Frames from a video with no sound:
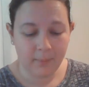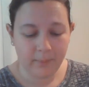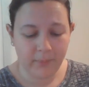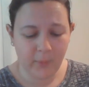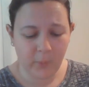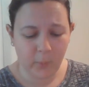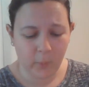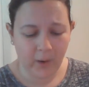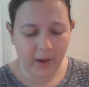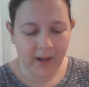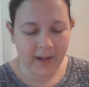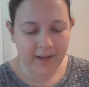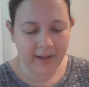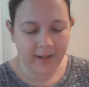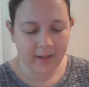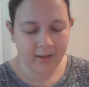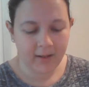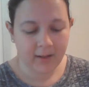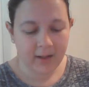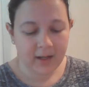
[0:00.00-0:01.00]
But
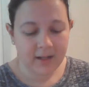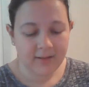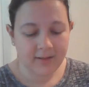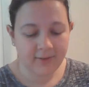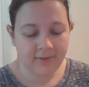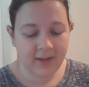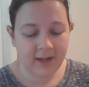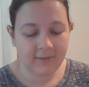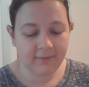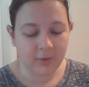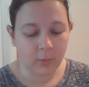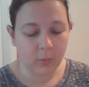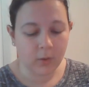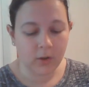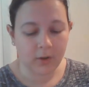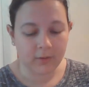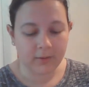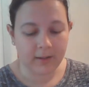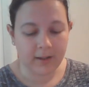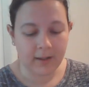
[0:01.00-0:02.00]
why? To save the
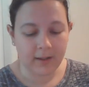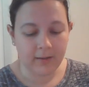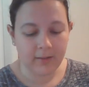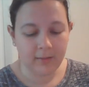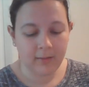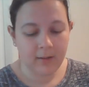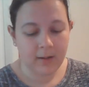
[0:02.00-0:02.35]
world, kid.